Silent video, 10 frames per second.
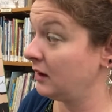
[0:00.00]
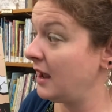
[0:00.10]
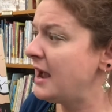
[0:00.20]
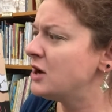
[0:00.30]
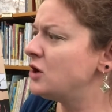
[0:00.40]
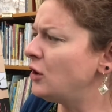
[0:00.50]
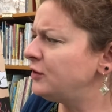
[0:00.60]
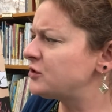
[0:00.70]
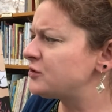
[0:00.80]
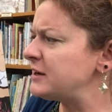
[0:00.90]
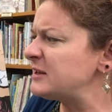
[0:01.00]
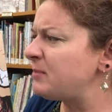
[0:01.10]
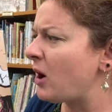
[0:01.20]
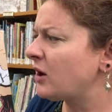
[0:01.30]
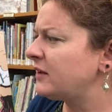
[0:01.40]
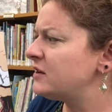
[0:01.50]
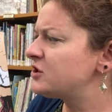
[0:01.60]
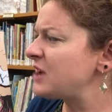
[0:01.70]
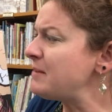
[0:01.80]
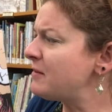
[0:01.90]
Note the tree's bark and the
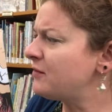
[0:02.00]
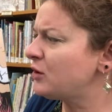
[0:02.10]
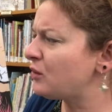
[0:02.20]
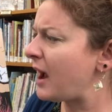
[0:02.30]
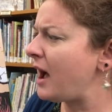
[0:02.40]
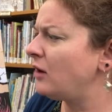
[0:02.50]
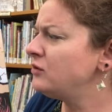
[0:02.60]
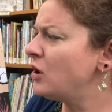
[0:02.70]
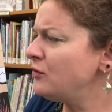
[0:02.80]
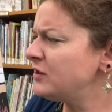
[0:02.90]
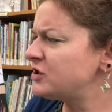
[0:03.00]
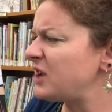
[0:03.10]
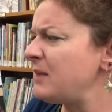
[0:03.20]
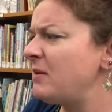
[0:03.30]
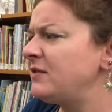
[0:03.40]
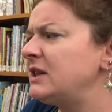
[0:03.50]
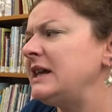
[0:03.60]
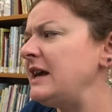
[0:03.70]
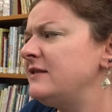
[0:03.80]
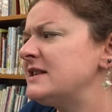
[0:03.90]
shape of the crown. Note the shape of the
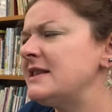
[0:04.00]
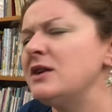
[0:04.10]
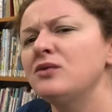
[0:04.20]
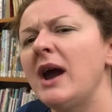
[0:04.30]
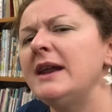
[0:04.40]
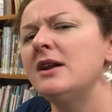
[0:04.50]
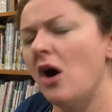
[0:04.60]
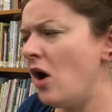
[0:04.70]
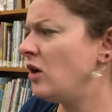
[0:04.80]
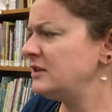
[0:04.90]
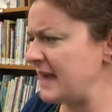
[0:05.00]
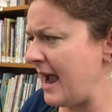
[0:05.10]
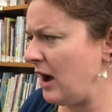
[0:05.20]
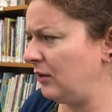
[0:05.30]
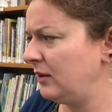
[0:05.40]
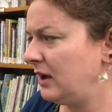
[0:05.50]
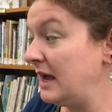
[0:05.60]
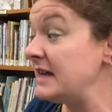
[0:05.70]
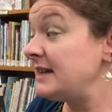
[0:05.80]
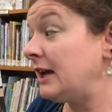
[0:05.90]
leaves and then write it all down.
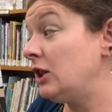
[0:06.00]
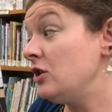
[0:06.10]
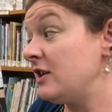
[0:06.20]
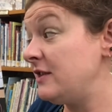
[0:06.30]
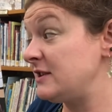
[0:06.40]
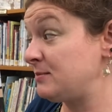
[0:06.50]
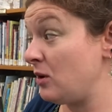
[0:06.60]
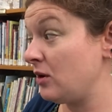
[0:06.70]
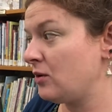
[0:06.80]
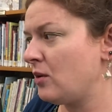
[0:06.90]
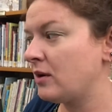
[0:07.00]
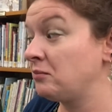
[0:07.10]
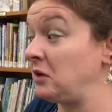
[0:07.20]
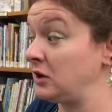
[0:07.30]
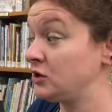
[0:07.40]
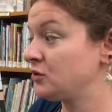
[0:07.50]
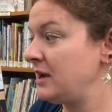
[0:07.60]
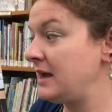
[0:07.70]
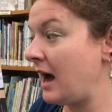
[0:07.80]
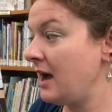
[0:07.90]
Take a look at this book or get a tree
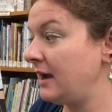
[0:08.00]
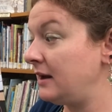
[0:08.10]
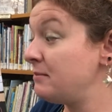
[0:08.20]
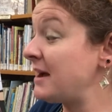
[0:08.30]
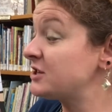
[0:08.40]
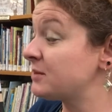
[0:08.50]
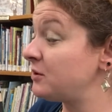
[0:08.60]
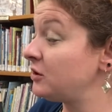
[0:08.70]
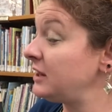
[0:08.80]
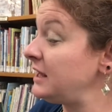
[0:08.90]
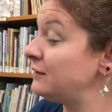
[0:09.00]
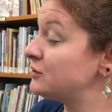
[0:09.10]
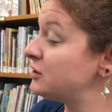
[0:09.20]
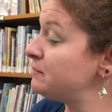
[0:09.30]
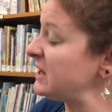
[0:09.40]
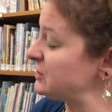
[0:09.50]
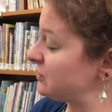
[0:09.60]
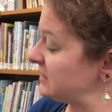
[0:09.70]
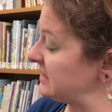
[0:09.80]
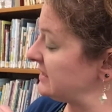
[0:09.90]
guide. Match up your leaves to the pictures
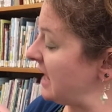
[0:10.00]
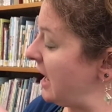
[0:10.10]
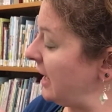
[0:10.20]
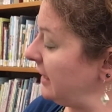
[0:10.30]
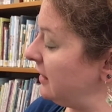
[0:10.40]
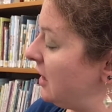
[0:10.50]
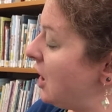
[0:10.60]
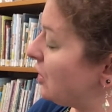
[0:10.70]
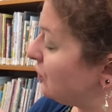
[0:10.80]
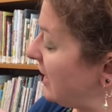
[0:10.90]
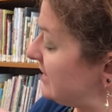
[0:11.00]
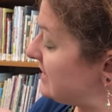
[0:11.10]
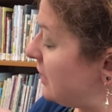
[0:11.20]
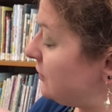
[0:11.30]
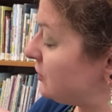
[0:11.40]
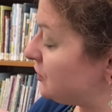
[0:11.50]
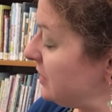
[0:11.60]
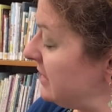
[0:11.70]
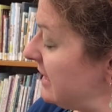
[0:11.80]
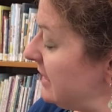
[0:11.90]
inside. Write down the tree
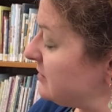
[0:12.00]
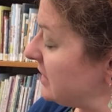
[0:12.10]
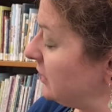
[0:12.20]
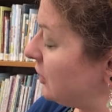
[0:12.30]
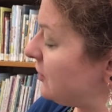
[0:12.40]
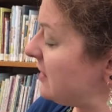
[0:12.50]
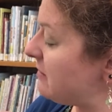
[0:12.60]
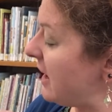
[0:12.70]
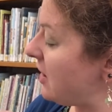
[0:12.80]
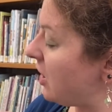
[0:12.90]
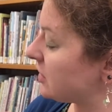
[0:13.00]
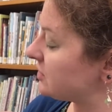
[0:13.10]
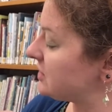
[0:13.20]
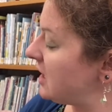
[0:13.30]
names and learn them by heart.